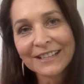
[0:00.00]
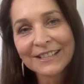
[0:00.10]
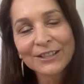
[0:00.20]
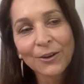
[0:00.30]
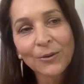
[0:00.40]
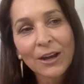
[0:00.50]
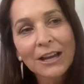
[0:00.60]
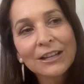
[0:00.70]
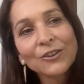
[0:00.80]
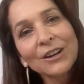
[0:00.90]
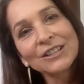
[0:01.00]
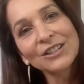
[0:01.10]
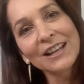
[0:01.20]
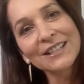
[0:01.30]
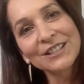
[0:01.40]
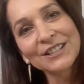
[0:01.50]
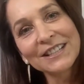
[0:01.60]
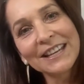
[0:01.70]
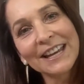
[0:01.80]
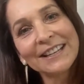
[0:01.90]
So congratulations
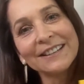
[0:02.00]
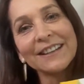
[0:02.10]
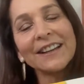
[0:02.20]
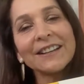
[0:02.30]
again.